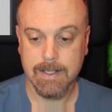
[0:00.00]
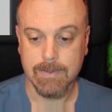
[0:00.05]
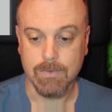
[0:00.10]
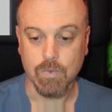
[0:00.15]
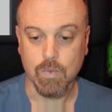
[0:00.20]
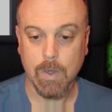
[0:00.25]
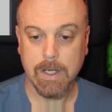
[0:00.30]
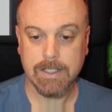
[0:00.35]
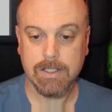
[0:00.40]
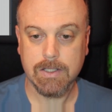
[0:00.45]

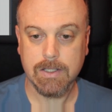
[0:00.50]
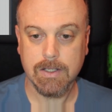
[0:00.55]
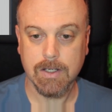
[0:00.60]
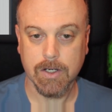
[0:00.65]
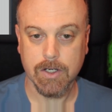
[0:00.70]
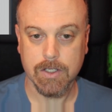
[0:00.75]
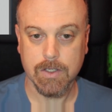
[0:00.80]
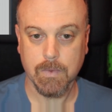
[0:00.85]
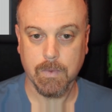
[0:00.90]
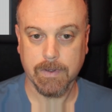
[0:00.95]
What
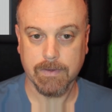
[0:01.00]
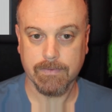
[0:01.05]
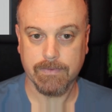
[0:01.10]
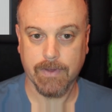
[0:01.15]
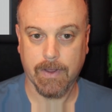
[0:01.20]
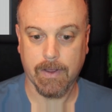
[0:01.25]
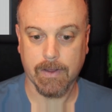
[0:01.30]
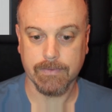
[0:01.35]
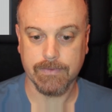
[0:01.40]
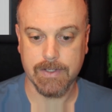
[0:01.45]
are you
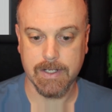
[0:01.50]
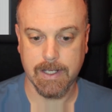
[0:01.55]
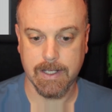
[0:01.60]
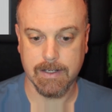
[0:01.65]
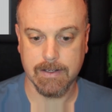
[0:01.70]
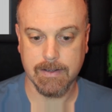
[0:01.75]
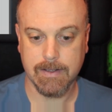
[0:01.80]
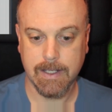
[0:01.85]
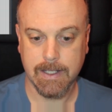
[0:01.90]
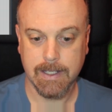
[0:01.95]
involved
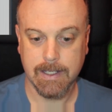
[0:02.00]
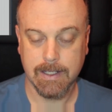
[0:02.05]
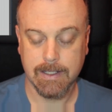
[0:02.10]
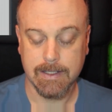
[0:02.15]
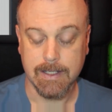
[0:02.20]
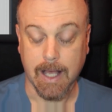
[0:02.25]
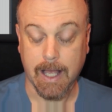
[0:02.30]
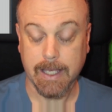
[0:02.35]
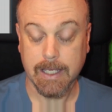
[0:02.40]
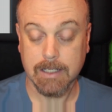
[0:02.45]
in?
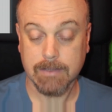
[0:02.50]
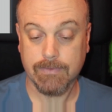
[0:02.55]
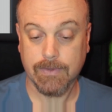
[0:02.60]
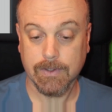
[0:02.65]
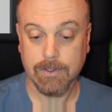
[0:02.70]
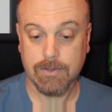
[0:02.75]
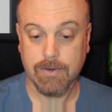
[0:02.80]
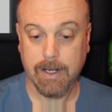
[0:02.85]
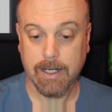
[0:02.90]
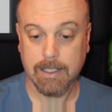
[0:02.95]
I
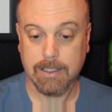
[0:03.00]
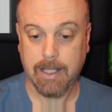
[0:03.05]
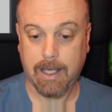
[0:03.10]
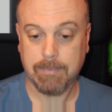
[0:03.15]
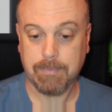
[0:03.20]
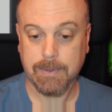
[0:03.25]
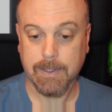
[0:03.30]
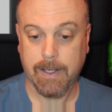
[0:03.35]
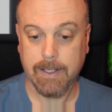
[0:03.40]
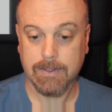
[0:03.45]
infiltrated
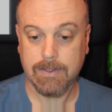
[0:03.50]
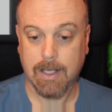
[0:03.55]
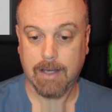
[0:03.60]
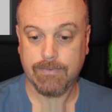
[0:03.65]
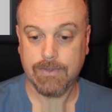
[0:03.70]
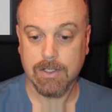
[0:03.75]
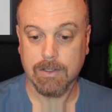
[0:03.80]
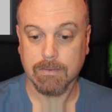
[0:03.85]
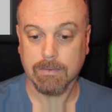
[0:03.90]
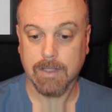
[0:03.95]
that place
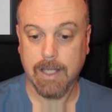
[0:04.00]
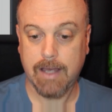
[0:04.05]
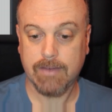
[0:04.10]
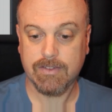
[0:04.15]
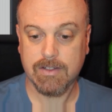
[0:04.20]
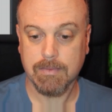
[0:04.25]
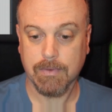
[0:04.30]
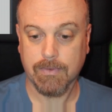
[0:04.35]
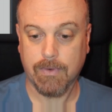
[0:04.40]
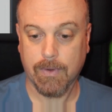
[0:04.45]
after you
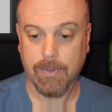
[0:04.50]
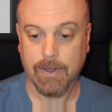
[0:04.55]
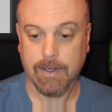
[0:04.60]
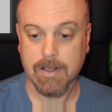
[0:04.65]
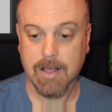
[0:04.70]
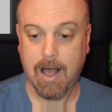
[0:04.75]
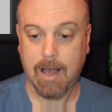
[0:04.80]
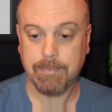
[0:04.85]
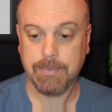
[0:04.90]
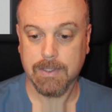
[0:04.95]
left before the
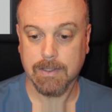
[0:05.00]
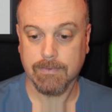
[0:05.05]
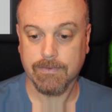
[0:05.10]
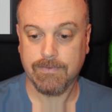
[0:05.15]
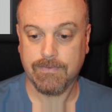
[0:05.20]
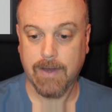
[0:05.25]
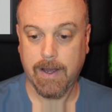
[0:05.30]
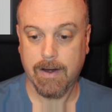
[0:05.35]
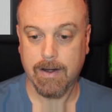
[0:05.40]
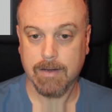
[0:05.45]
cops and
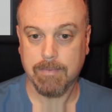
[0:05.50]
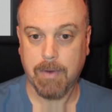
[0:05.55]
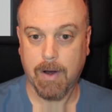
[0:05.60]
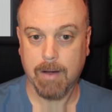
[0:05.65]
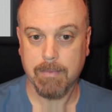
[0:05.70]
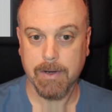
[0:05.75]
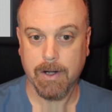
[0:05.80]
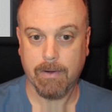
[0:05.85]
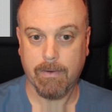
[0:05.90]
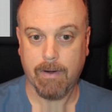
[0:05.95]
fire
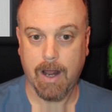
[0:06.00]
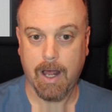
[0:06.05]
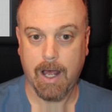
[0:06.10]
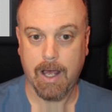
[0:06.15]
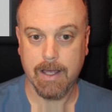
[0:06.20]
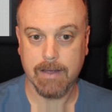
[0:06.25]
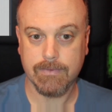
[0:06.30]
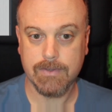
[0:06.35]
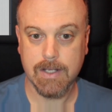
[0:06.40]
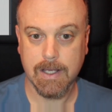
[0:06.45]
department
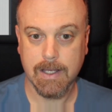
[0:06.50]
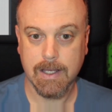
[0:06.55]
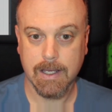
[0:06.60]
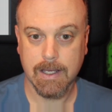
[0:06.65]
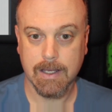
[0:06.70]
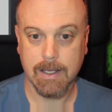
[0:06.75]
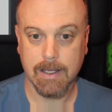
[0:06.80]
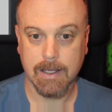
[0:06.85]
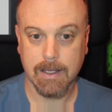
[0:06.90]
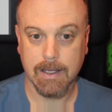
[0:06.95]
arrived.
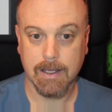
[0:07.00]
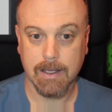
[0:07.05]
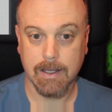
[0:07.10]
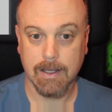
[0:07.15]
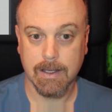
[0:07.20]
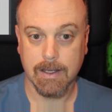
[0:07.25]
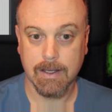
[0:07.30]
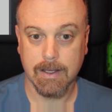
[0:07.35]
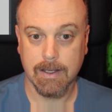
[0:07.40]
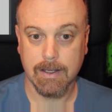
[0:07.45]

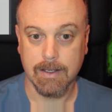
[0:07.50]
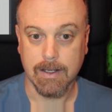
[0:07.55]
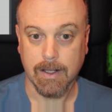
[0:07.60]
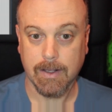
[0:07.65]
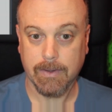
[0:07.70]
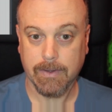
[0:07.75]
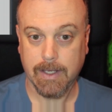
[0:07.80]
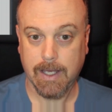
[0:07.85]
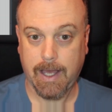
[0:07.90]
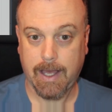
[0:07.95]

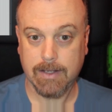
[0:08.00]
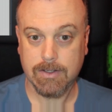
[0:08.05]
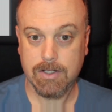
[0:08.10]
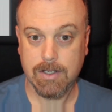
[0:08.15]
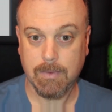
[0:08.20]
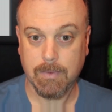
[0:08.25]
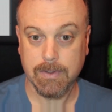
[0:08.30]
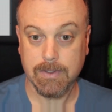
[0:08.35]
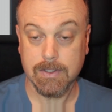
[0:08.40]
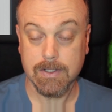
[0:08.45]
Oh yeah,
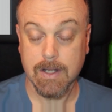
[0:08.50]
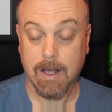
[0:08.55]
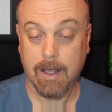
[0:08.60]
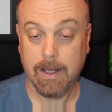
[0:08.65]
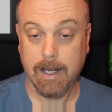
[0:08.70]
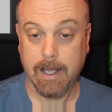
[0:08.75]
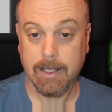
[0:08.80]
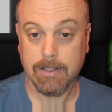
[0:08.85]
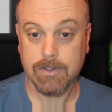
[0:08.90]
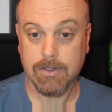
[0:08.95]
she was
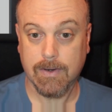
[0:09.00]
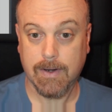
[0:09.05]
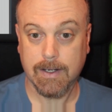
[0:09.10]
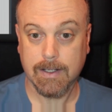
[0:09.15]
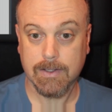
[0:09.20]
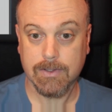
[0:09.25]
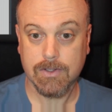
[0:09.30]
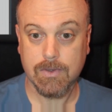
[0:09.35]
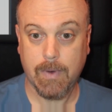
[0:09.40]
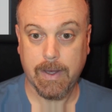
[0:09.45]
not answering
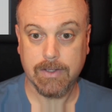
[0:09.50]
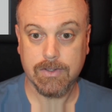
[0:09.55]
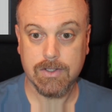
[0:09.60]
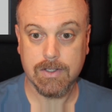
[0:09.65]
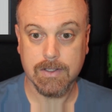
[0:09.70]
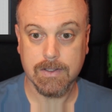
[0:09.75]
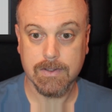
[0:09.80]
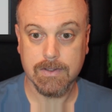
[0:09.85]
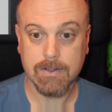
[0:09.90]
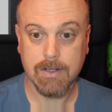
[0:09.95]
his
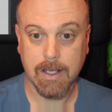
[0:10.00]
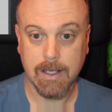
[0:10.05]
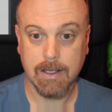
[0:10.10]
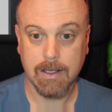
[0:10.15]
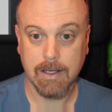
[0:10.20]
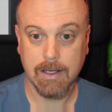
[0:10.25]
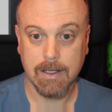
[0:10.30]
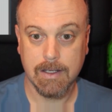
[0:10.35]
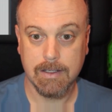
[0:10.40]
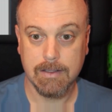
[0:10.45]
questions.
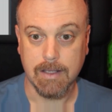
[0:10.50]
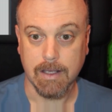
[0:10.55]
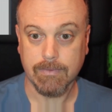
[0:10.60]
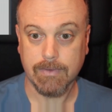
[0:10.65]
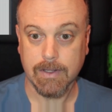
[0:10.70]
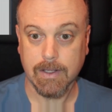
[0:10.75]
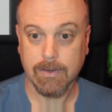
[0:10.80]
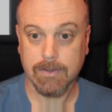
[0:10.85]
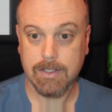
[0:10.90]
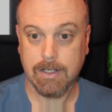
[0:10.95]

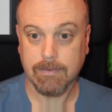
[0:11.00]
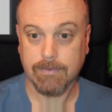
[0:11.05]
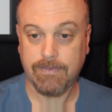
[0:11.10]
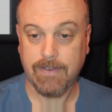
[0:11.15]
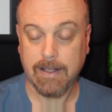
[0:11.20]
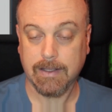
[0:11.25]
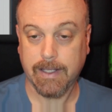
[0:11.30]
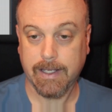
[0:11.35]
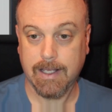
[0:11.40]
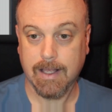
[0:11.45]
Even though she
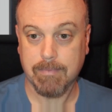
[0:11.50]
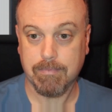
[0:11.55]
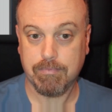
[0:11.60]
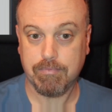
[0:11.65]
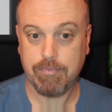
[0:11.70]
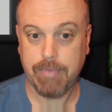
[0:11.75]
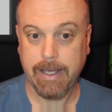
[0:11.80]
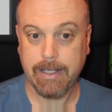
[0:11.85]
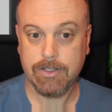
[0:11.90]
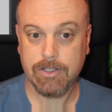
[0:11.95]
felt like a
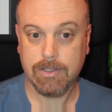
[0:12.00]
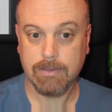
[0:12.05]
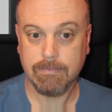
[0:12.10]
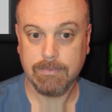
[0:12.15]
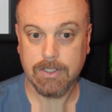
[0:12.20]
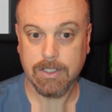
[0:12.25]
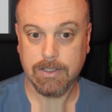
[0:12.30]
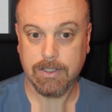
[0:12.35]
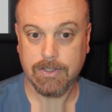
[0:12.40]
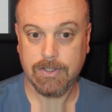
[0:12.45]
bitch,
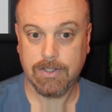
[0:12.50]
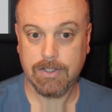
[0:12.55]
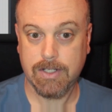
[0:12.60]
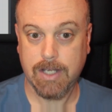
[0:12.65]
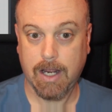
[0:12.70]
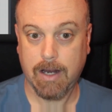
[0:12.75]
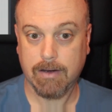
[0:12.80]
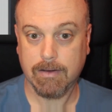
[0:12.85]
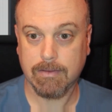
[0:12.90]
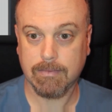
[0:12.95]
she just
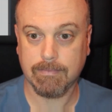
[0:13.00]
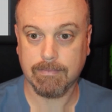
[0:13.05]
stared...